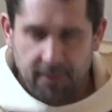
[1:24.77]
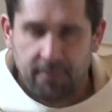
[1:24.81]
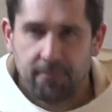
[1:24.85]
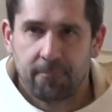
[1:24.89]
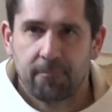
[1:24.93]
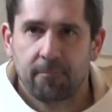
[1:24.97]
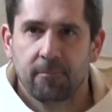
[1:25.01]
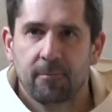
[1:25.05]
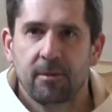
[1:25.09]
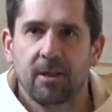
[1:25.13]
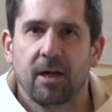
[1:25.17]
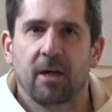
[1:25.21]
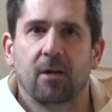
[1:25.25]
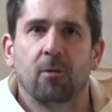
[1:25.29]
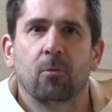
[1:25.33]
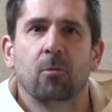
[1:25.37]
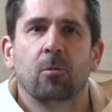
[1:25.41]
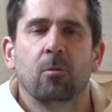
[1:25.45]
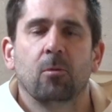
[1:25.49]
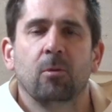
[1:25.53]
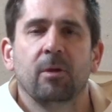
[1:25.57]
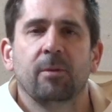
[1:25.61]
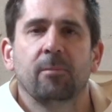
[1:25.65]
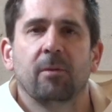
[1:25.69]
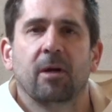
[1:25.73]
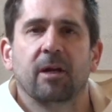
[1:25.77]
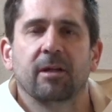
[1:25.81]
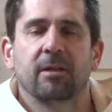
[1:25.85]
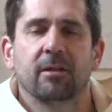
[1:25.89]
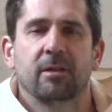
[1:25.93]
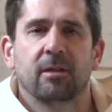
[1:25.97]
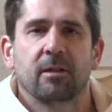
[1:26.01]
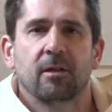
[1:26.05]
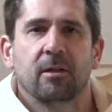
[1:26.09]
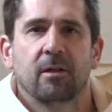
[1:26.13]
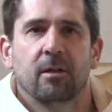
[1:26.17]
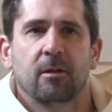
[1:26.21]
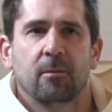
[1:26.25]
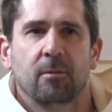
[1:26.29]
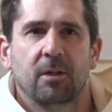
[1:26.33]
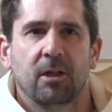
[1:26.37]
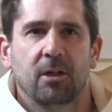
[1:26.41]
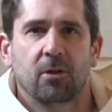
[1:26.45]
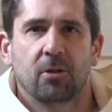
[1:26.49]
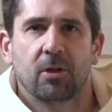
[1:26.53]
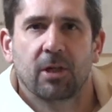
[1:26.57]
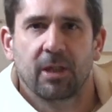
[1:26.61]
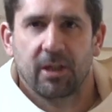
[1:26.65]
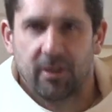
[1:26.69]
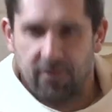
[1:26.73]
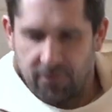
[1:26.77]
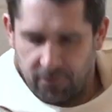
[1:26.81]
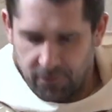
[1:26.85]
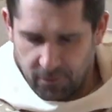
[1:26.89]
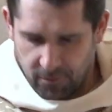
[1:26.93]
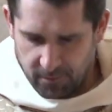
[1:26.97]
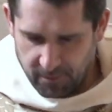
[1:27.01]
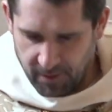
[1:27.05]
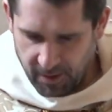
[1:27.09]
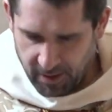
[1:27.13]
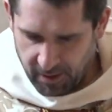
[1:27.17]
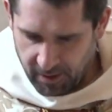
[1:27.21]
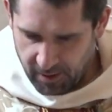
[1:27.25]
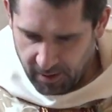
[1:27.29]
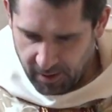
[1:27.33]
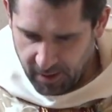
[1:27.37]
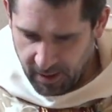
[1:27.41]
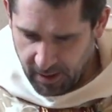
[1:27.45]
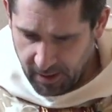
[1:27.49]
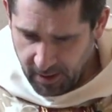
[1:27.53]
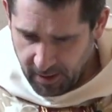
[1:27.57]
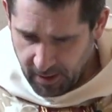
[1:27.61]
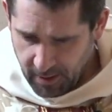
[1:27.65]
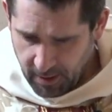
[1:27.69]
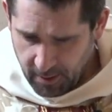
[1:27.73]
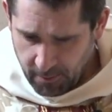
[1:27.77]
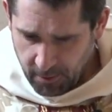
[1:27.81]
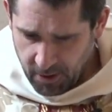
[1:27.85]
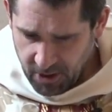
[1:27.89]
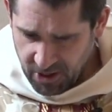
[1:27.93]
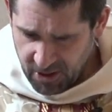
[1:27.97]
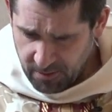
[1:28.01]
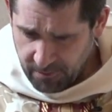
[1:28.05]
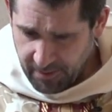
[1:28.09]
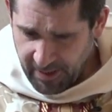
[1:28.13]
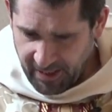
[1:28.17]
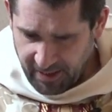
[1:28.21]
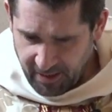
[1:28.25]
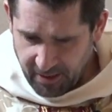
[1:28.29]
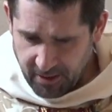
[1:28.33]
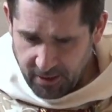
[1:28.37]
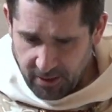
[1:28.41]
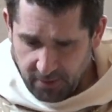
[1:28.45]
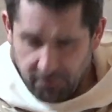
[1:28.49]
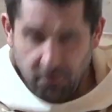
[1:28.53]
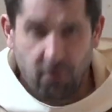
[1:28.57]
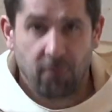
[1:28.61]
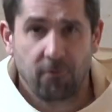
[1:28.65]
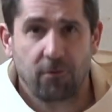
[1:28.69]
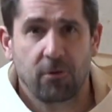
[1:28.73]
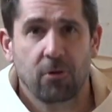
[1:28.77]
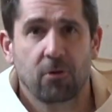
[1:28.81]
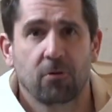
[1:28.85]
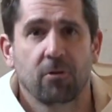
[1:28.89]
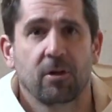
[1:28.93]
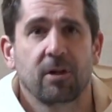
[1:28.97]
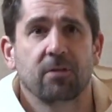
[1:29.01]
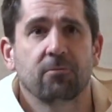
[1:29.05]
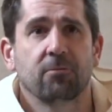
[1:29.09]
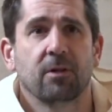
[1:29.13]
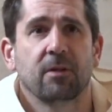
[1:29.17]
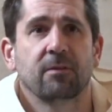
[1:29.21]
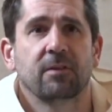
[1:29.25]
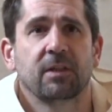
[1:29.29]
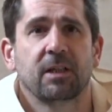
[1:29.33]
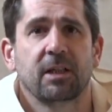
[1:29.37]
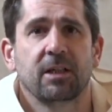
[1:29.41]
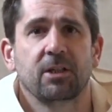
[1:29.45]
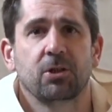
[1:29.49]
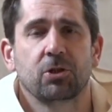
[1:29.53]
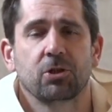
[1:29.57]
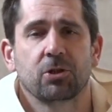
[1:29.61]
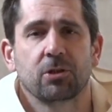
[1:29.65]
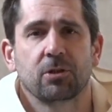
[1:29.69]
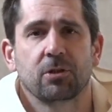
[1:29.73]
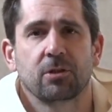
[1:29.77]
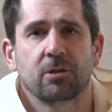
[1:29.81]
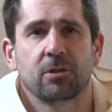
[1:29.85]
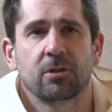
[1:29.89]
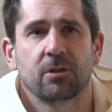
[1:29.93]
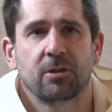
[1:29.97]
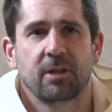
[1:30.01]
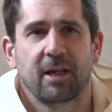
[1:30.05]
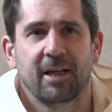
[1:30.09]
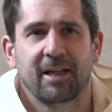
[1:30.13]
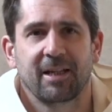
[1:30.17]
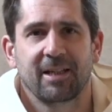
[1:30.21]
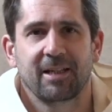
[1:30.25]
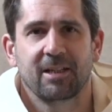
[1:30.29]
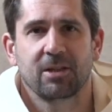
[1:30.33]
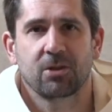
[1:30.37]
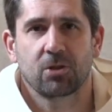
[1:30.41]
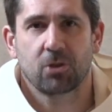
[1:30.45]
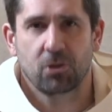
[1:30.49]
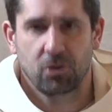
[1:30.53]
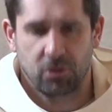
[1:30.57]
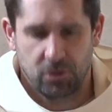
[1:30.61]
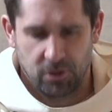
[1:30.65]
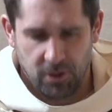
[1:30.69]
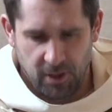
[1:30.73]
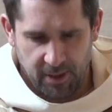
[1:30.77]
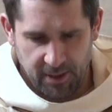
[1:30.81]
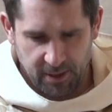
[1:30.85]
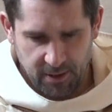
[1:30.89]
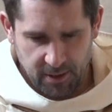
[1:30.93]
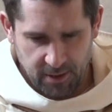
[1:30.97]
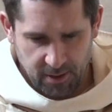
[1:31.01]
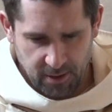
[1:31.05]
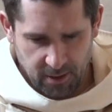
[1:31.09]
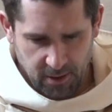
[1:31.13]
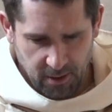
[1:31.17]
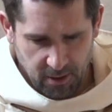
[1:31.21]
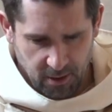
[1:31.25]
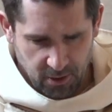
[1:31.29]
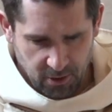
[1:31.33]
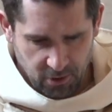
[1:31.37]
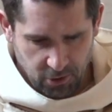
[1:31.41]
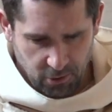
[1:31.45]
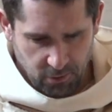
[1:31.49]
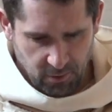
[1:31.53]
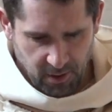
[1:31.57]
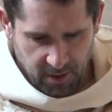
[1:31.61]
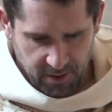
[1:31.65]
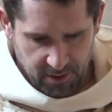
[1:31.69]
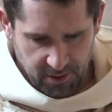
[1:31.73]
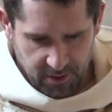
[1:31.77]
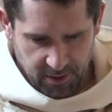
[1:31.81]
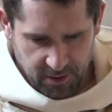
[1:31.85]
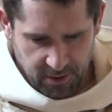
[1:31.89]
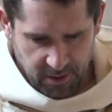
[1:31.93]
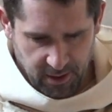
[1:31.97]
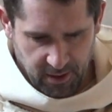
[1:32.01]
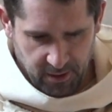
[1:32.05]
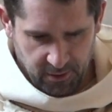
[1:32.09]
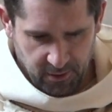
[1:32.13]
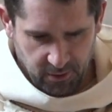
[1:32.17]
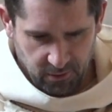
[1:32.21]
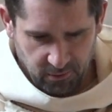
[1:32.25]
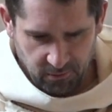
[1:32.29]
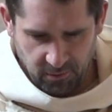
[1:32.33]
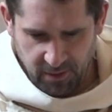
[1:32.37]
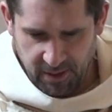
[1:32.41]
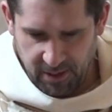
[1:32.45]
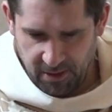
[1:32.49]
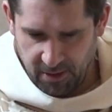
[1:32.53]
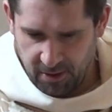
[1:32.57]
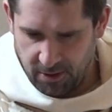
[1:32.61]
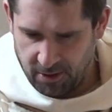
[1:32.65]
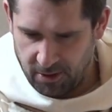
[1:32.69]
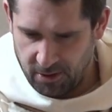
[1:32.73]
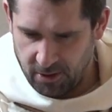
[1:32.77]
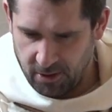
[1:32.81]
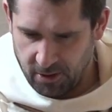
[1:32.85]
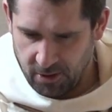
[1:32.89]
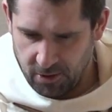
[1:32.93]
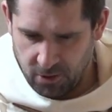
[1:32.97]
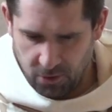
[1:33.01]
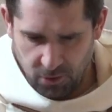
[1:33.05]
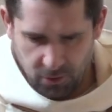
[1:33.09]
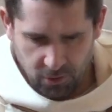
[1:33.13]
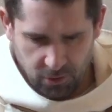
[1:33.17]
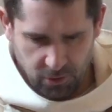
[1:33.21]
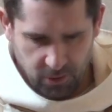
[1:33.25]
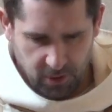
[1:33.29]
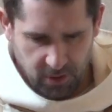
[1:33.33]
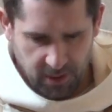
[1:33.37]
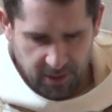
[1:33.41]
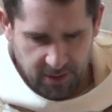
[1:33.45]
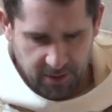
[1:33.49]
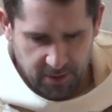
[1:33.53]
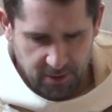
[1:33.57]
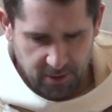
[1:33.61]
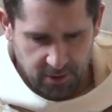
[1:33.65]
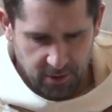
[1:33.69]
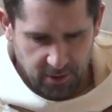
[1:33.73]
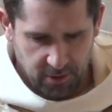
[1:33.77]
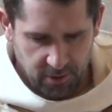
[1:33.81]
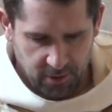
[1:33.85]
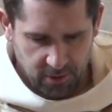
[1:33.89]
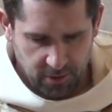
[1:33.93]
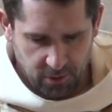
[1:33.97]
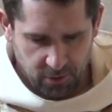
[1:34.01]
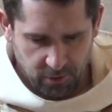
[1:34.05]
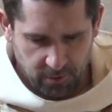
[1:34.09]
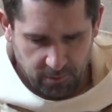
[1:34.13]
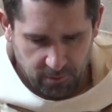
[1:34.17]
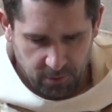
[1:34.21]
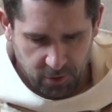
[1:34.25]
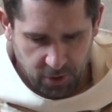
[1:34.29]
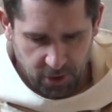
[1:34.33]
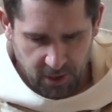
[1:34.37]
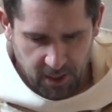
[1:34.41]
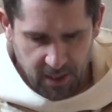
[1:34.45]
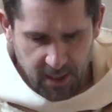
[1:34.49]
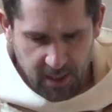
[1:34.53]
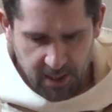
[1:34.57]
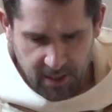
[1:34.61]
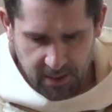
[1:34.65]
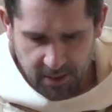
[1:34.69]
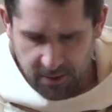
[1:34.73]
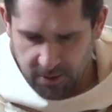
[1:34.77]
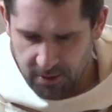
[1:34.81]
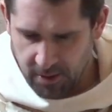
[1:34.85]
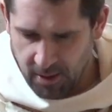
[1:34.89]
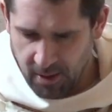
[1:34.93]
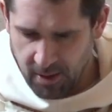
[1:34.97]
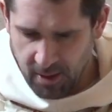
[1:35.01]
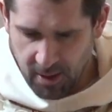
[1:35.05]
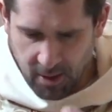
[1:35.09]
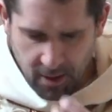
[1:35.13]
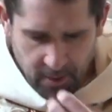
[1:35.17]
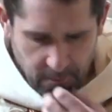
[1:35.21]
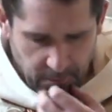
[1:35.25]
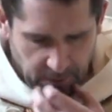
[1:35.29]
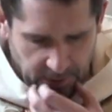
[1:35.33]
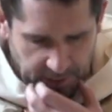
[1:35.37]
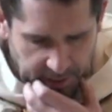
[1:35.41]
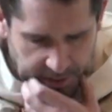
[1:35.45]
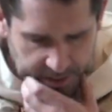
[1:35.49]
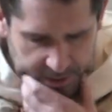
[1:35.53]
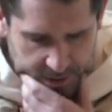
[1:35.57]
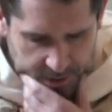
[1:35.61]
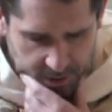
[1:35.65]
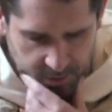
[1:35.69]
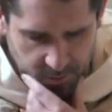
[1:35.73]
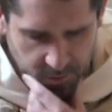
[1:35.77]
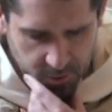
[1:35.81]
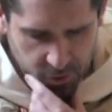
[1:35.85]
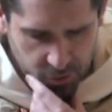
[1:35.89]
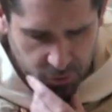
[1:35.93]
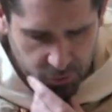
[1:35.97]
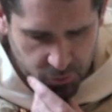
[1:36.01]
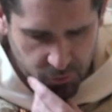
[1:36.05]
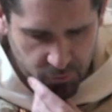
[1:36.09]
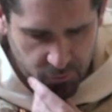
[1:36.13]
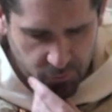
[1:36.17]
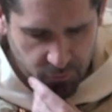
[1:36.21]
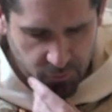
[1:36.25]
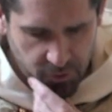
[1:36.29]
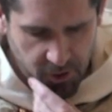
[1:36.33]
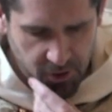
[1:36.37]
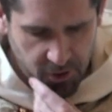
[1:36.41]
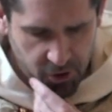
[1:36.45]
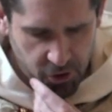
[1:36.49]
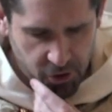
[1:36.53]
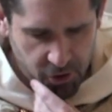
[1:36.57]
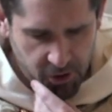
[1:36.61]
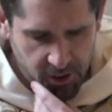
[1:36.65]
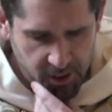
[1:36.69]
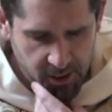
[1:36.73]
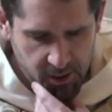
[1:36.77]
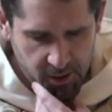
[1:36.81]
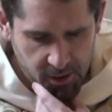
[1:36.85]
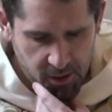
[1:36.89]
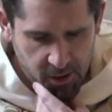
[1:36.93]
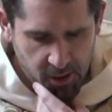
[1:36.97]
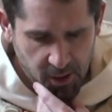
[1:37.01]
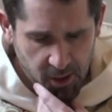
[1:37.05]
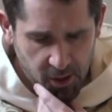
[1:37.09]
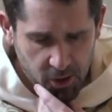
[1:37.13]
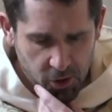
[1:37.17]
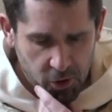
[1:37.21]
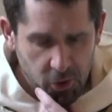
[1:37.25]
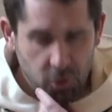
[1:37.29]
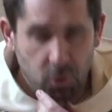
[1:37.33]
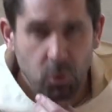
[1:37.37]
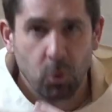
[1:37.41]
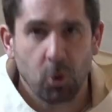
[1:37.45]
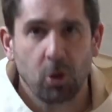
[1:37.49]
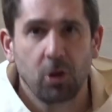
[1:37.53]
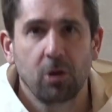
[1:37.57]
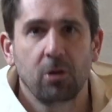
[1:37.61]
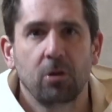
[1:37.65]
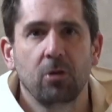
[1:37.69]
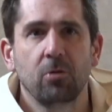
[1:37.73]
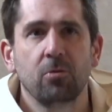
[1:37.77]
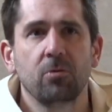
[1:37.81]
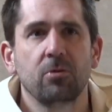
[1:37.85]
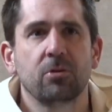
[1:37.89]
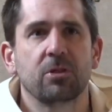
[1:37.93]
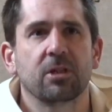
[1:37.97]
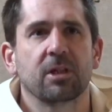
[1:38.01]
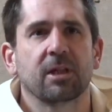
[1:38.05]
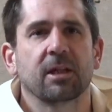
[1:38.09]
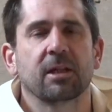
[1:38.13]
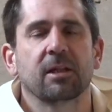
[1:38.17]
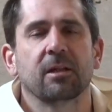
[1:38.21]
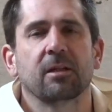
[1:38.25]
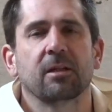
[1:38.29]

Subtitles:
Now, we might be looking from our perspective of the great revelation that is Christ to understand the witness to Christ that the scripture is. But I think we shouldn't rush in to losing